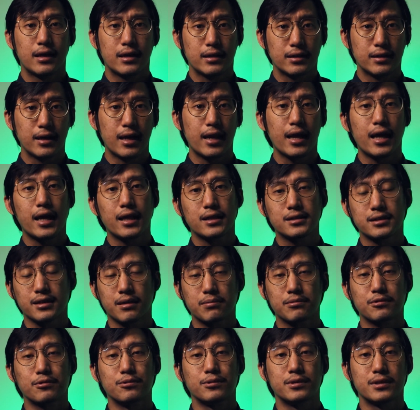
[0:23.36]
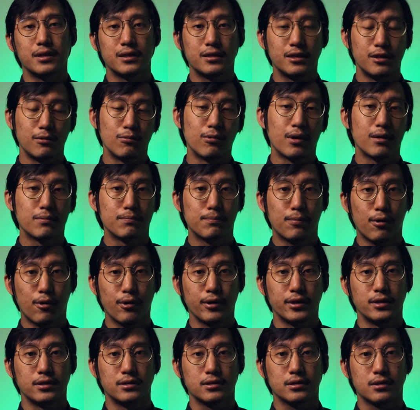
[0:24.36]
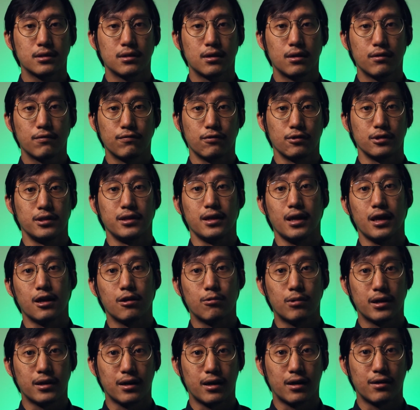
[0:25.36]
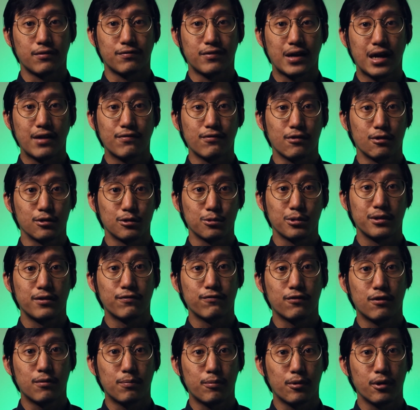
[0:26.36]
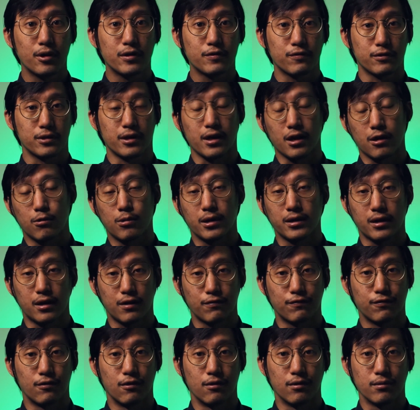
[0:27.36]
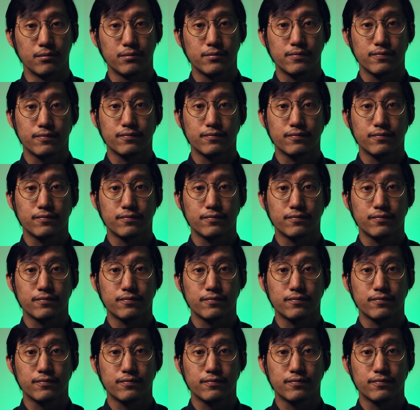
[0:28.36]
That adds up to thirty-one points for the L one R five or twenty-four points for the L one R four.